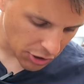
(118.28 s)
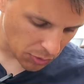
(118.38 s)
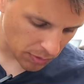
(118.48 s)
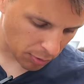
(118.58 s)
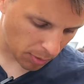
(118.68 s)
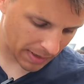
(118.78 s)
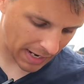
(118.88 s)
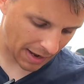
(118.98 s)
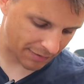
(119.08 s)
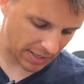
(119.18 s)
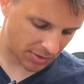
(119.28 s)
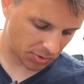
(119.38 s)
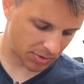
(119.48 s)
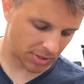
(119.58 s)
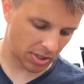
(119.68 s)
you would probably have these
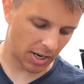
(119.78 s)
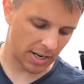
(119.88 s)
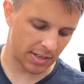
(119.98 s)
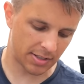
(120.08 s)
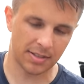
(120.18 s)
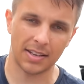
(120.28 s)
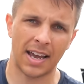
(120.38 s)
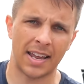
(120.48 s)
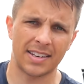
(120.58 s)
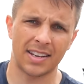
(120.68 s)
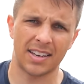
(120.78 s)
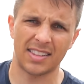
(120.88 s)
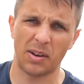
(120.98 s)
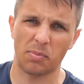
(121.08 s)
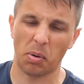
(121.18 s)
sorts of tires, and
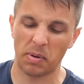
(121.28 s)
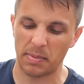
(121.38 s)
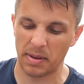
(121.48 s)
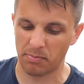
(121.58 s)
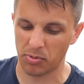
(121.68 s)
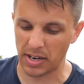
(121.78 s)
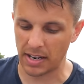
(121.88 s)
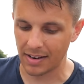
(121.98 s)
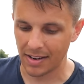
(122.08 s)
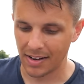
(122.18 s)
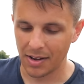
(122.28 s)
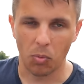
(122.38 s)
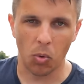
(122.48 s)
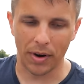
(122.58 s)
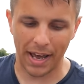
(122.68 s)
they would probably be pretty
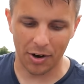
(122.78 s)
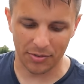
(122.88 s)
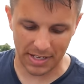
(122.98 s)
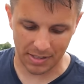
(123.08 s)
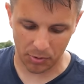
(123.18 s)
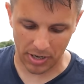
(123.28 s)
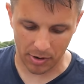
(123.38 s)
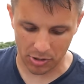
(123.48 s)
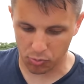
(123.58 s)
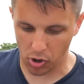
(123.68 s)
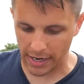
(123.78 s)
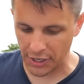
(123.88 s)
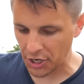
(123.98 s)
worn out. These are pretty much brand